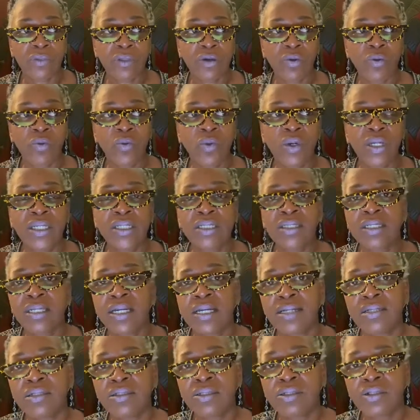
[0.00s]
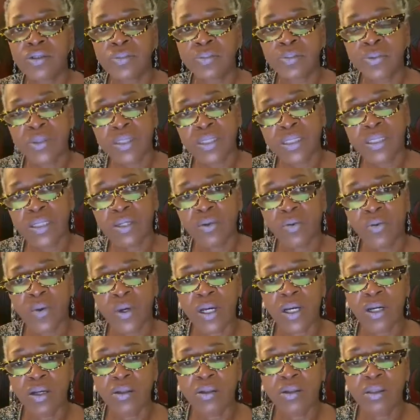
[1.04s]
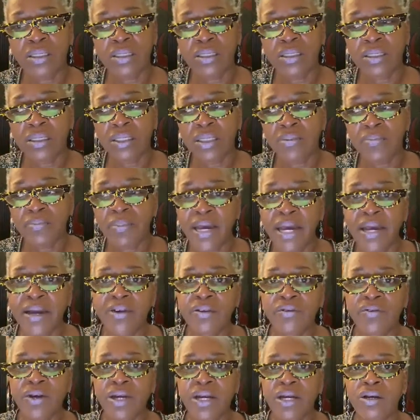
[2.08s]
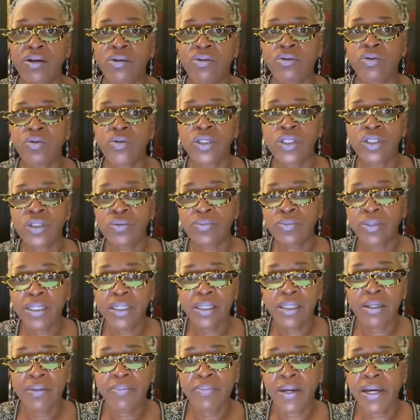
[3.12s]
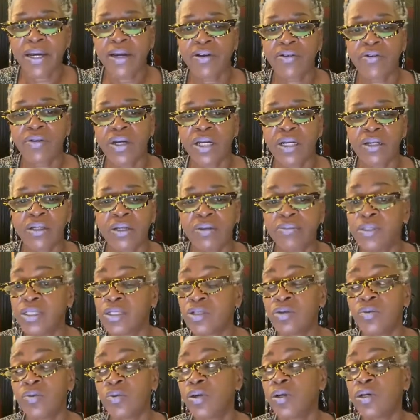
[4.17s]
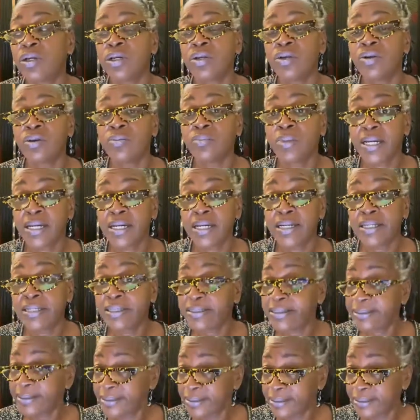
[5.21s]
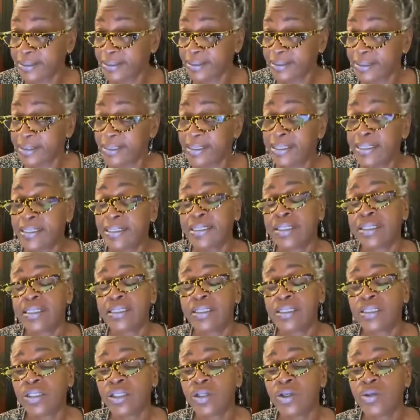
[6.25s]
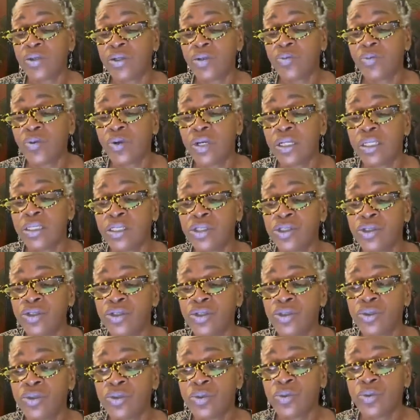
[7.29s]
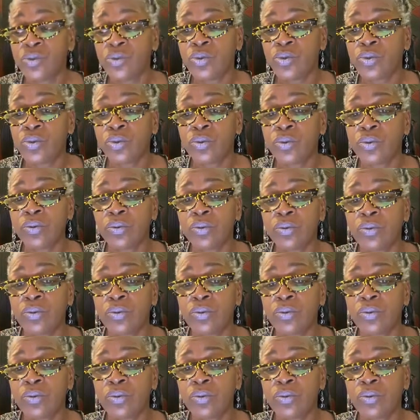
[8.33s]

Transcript: what it takes to present well. Is it the background? What should be in the background? I'm still working on mine. So you want to